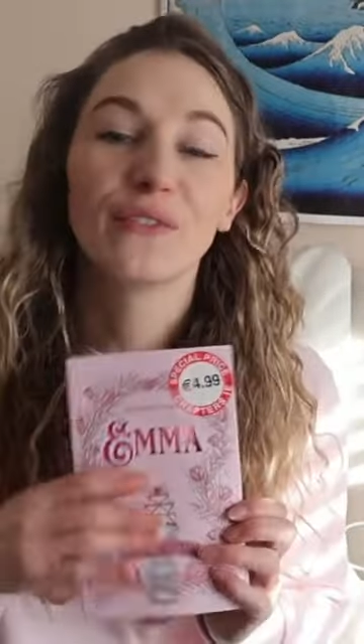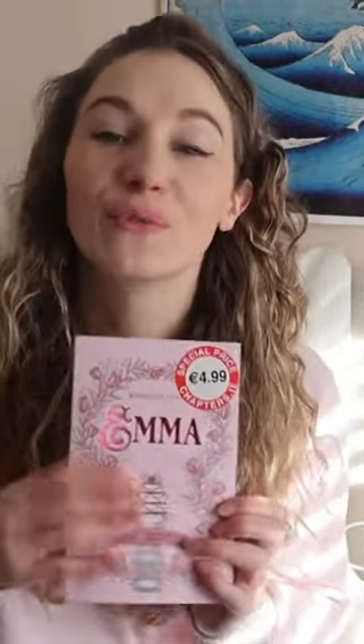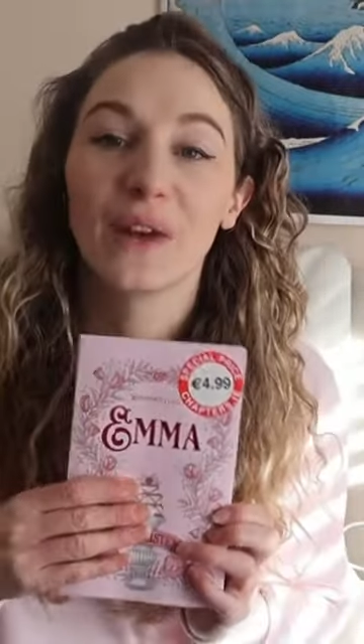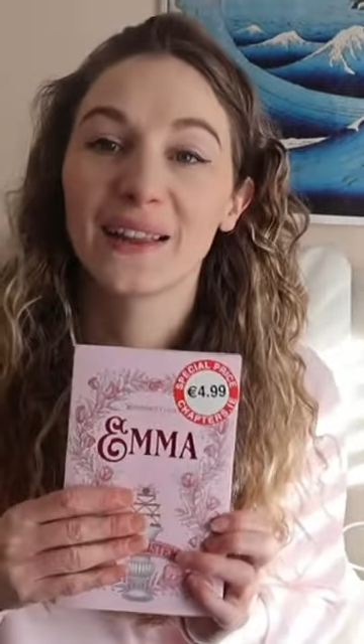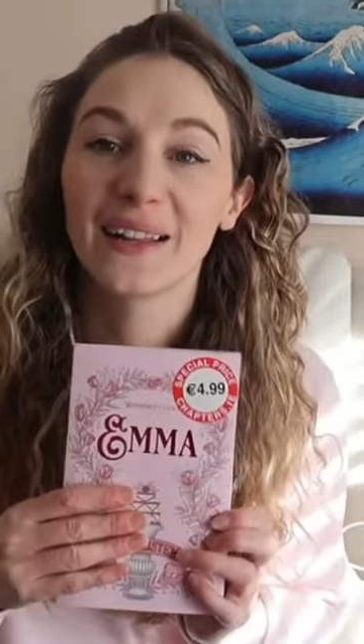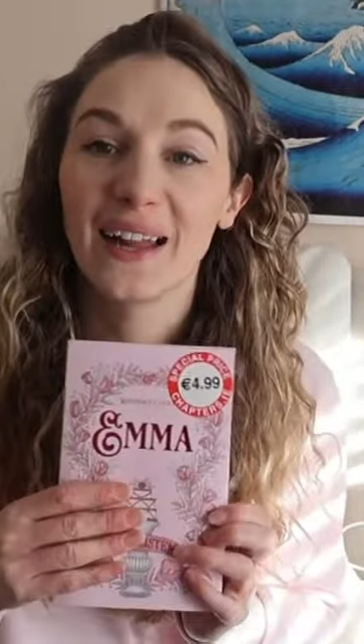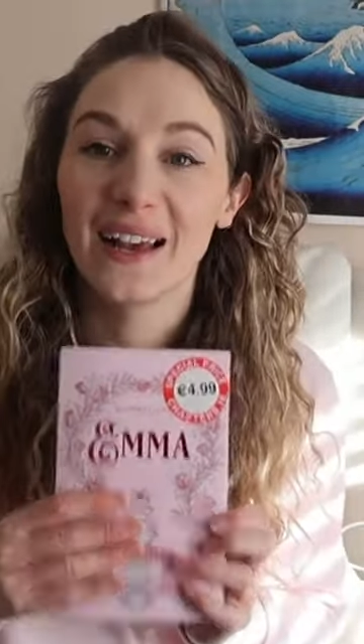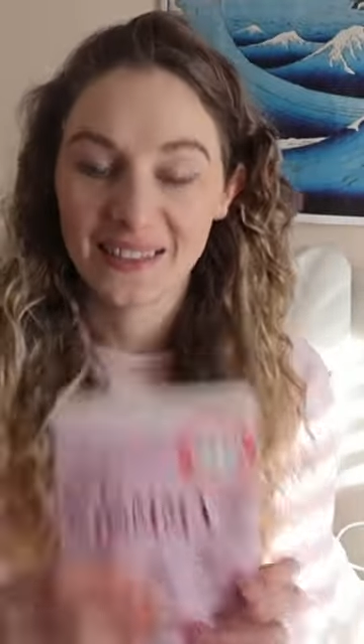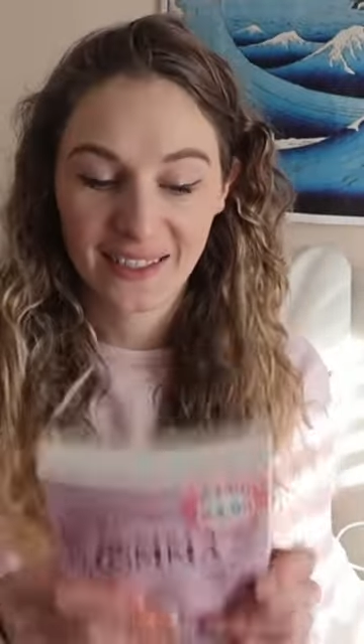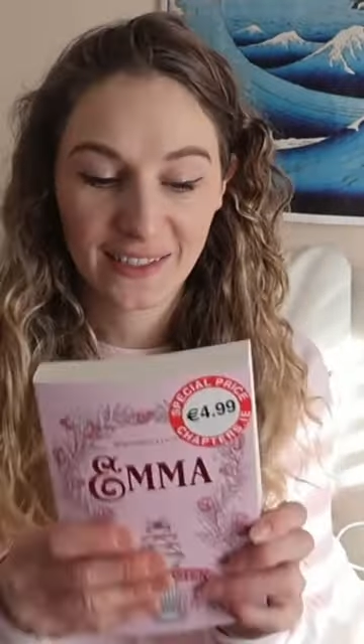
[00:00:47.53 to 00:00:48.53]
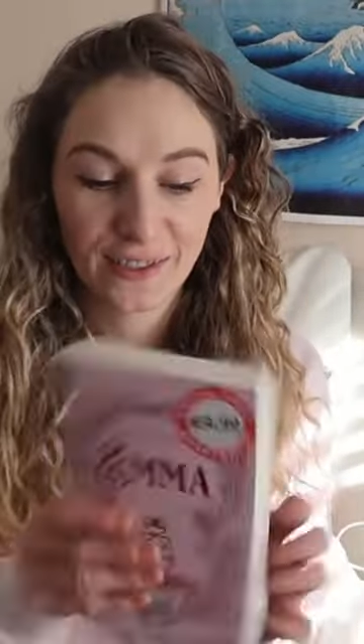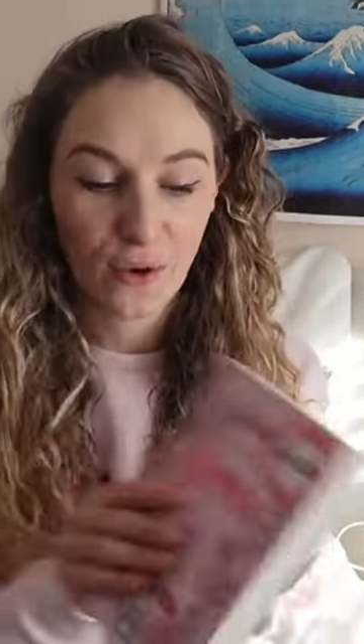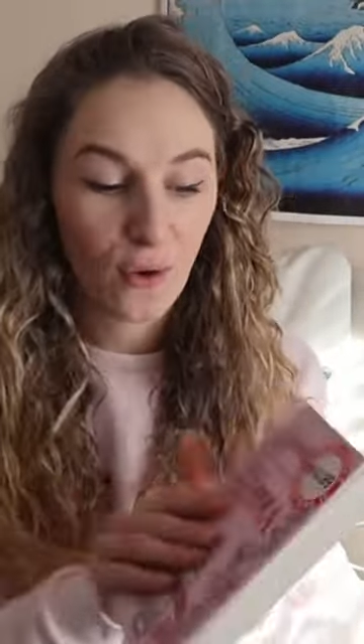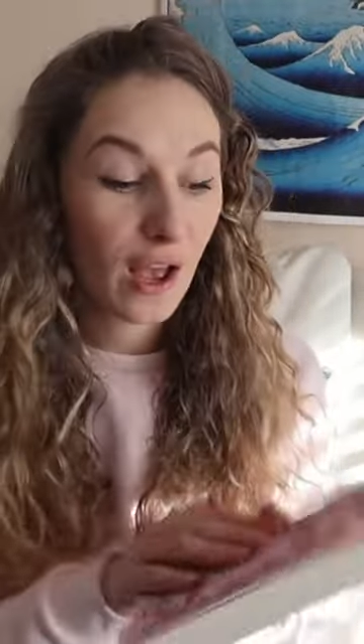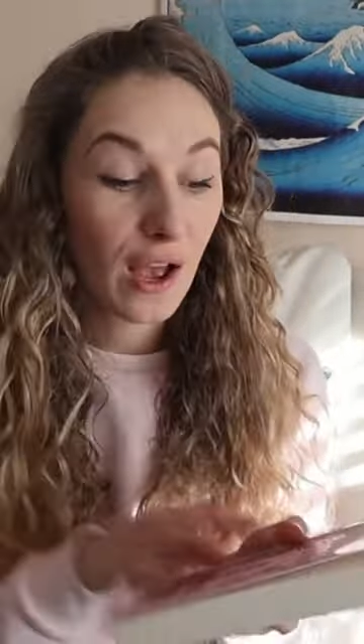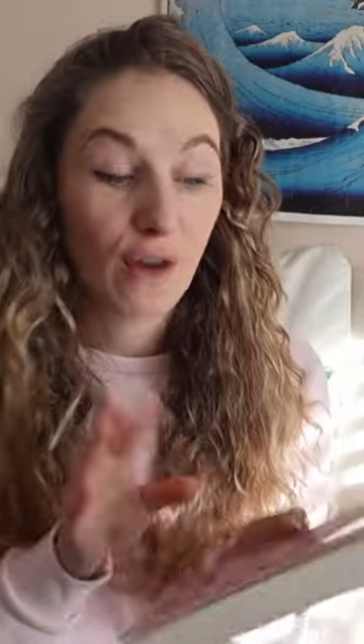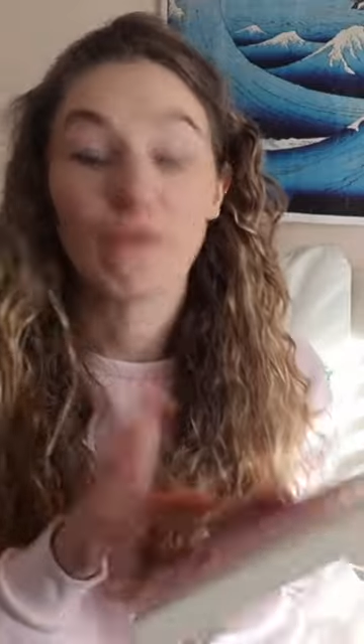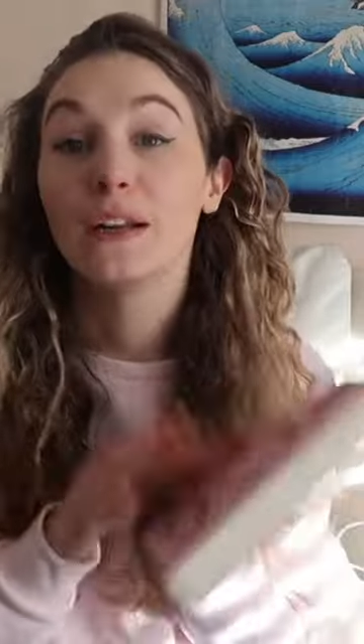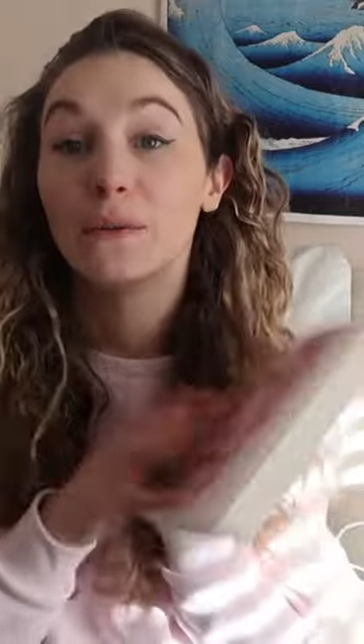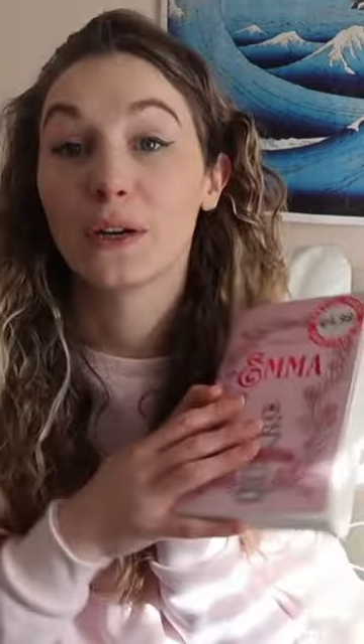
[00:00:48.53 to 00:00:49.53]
I haven't read the classics, so I really